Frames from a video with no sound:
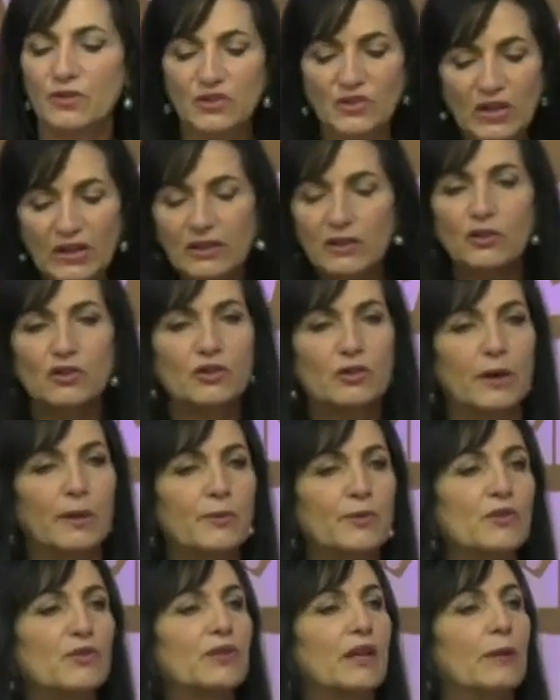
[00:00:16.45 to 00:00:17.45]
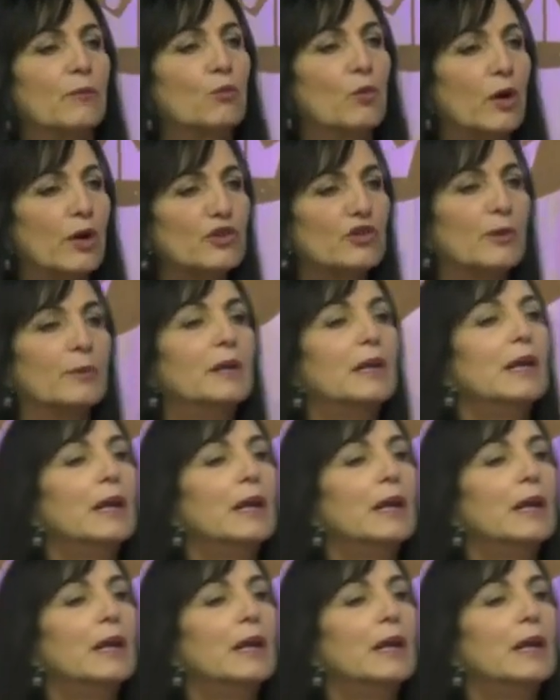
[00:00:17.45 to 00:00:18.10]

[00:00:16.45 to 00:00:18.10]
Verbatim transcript: Sing the scriptures to him, worship.